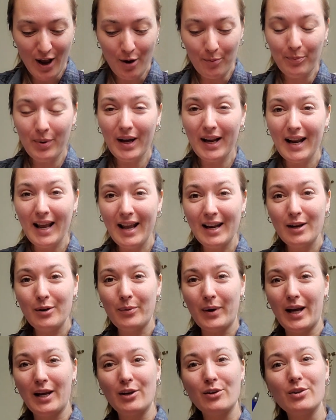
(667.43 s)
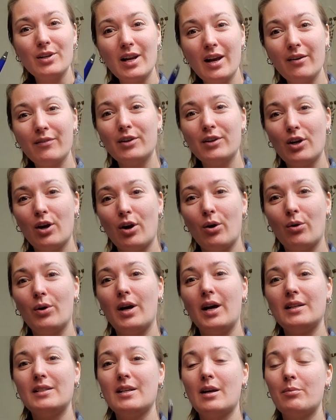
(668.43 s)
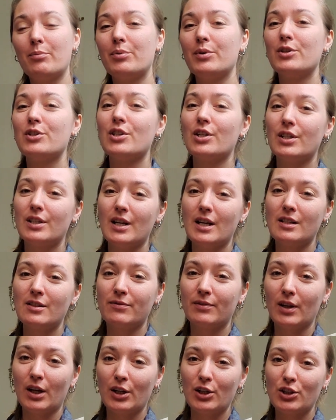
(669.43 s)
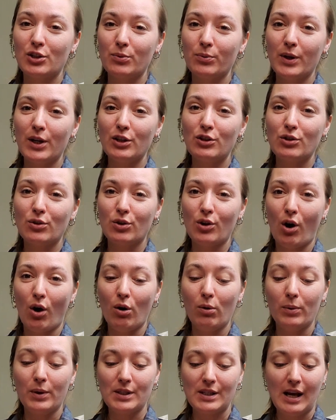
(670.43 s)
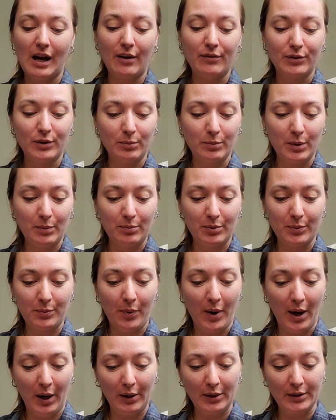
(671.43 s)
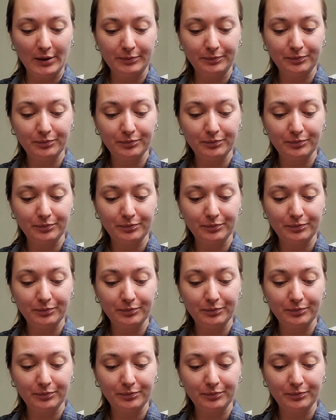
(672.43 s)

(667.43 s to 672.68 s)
But anyway, you never know. Temperature does fluctuate, so you always have to be prepared.